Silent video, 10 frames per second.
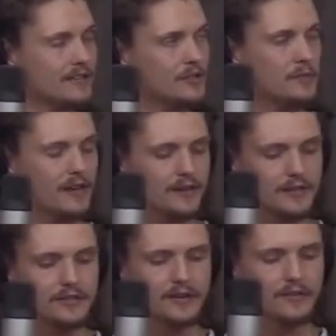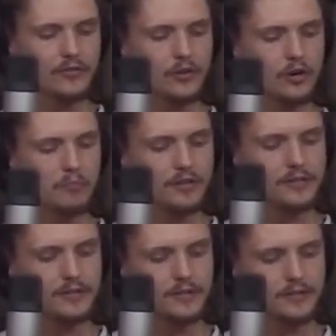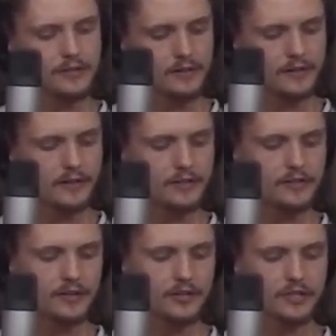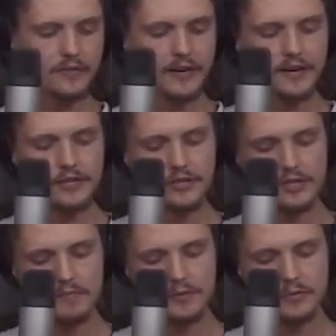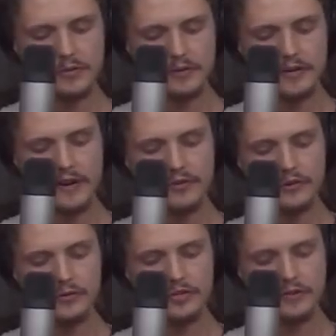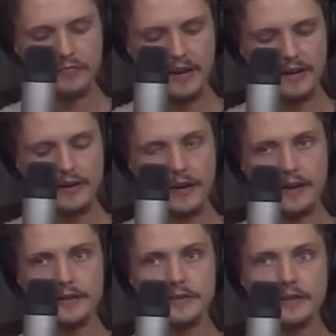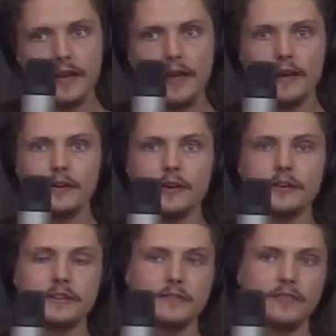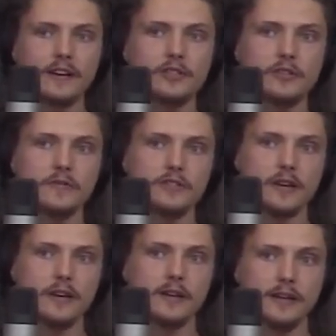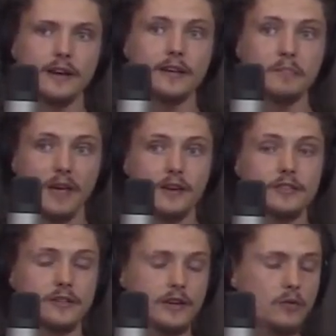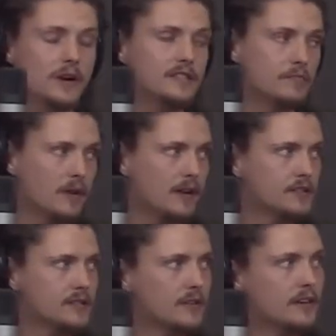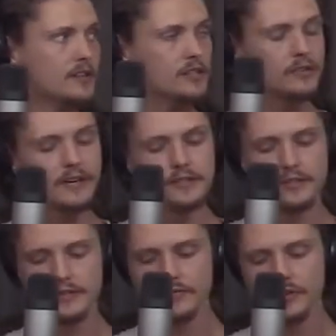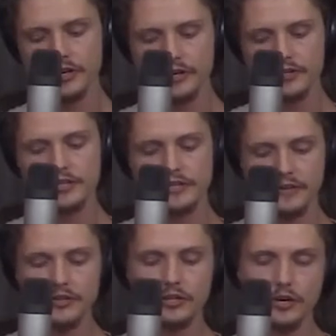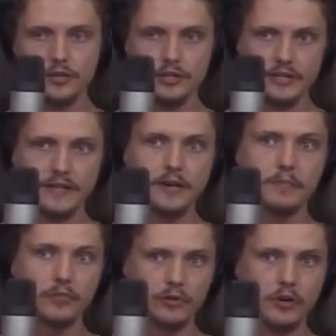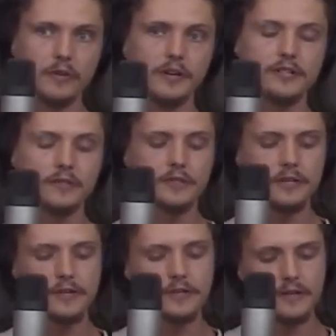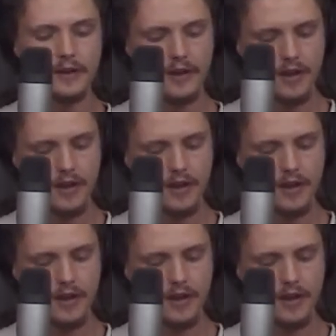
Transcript: Terence McKenna is an ethnobotanist, indeed, studies the relationships between the evolution of mankind mm-hmm. and uh, the effects of psychedelic plants, psychoactive plants, and how they integrate into different cultures and how those cultures ended up growing as a result.